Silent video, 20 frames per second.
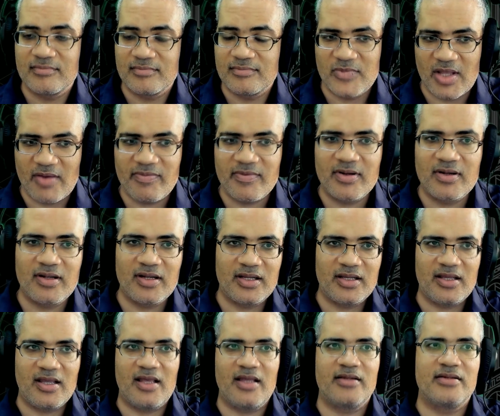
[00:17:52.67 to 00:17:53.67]
Definitely.
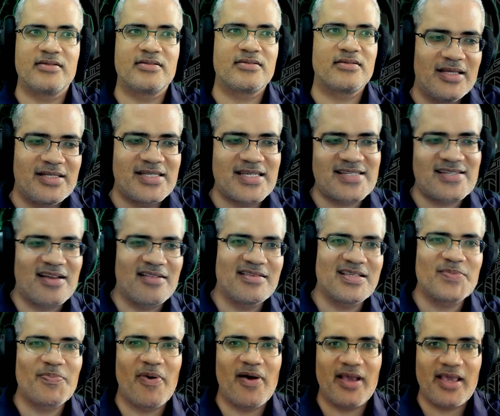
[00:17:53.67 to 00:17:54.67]
And just on this
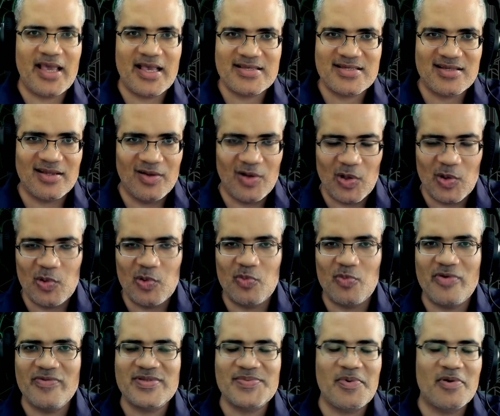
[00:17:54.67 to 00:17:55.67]
podcast alone,
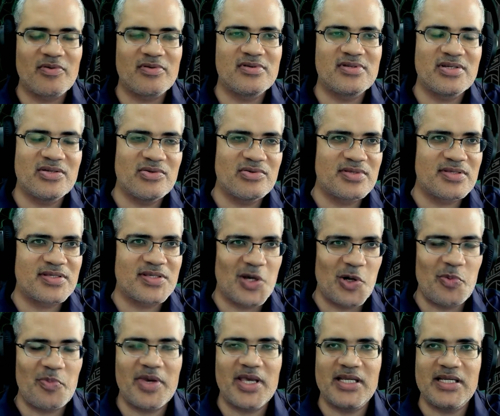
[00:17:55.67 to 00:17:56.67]
we've spoken to so
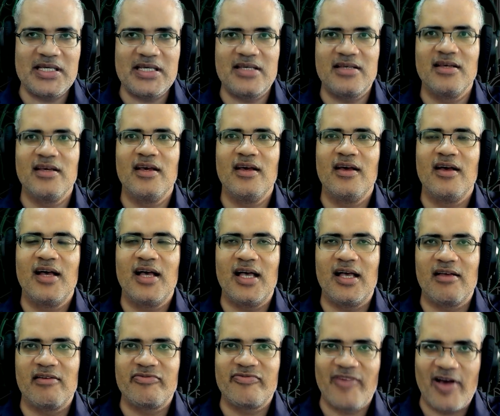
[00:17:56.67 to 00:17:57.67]
many
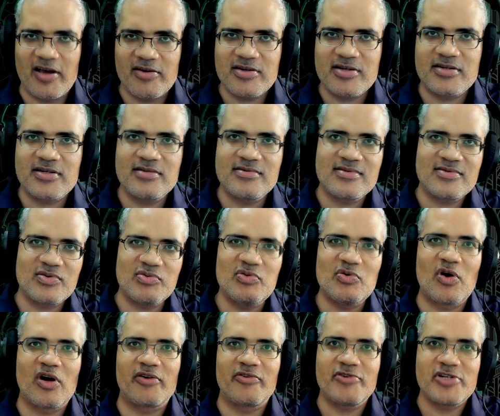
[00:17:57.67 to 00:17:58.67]
founders who
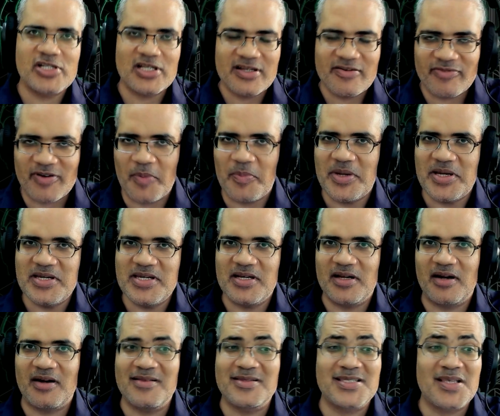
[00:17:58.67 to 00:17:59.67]
are originally from India,
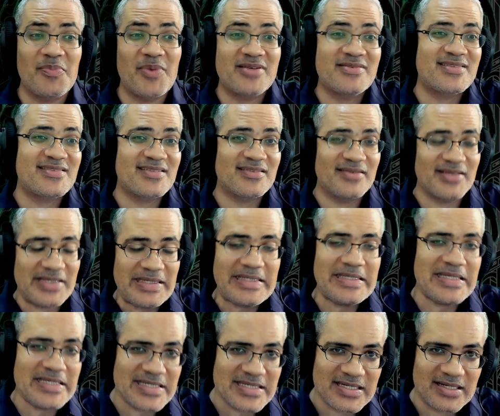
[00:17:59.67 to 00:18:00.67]
and some are still in
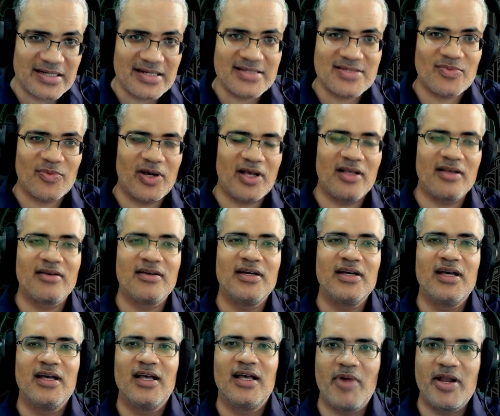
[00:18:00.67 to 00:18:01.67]
India as well.
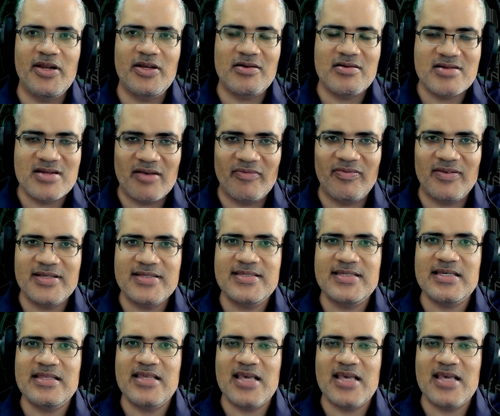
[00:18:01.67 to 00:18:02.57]
And you can definitely see the